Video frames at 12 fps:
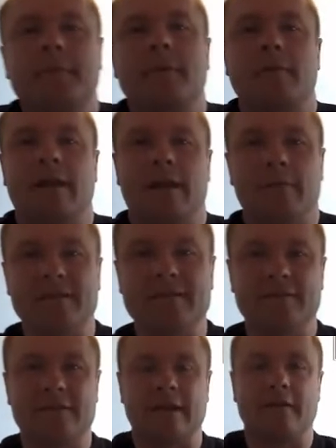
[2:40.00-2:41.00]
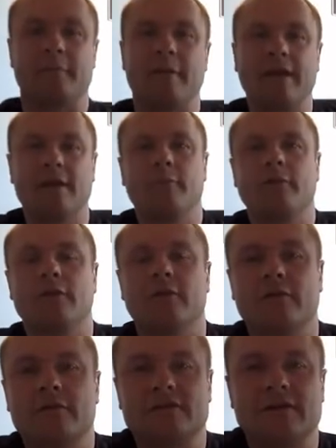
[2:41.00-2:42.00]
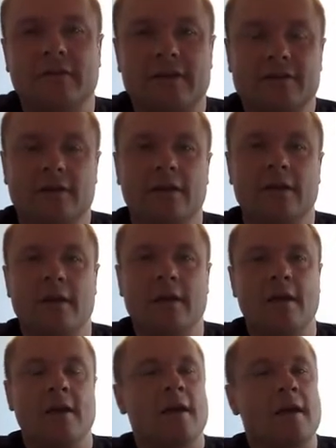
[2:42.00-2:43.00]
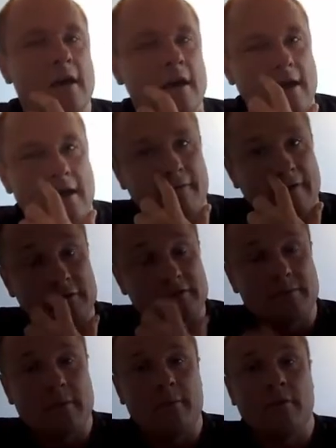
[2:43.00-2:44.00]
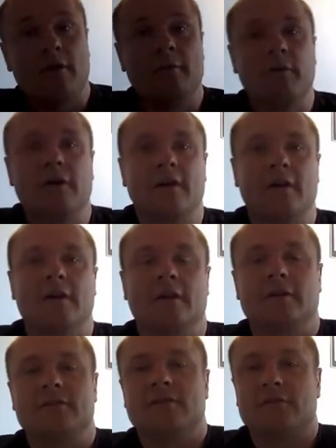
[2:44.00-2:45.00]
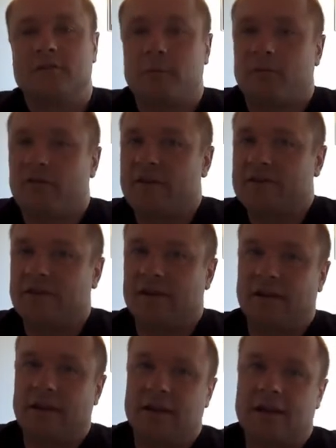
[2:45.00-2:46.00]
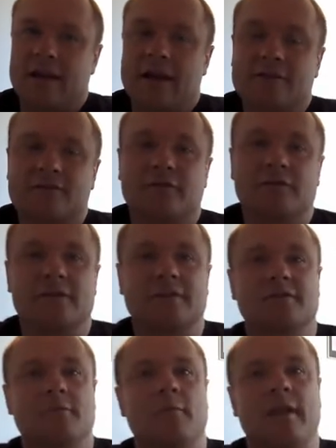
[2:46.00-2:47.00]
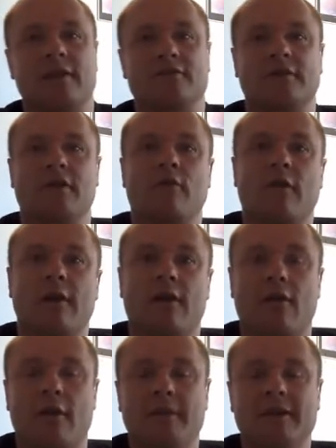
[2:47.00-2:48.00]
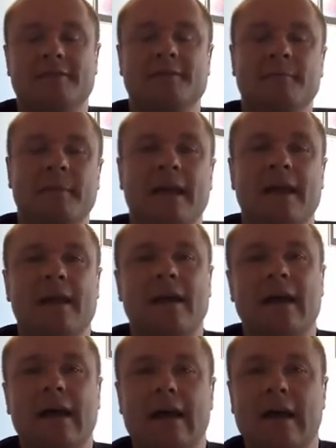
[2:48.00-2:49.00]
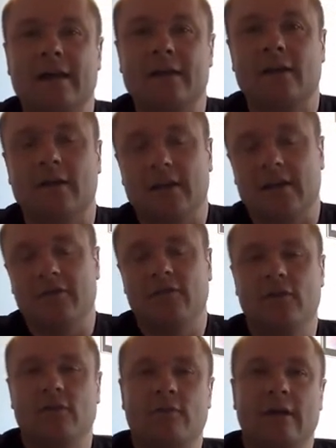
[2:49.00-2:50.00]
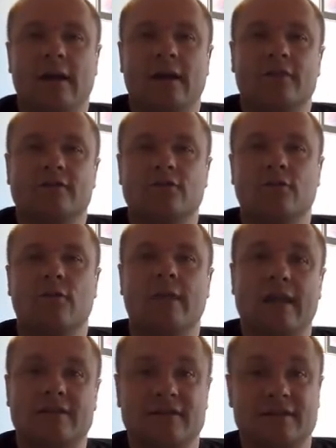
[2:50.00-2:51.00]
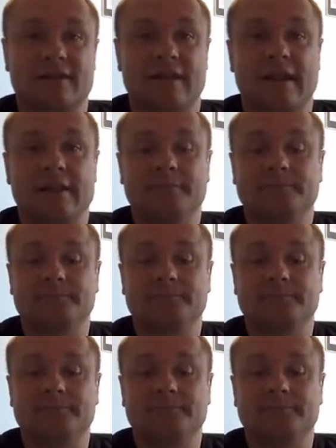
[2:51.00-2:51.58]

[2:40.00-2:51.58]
my name is Nathan Mayne. I'm a University of Exeter faculty member. I'm an associate professor in astrophysics and planetary climates. And I'm going to give you a short lecture today,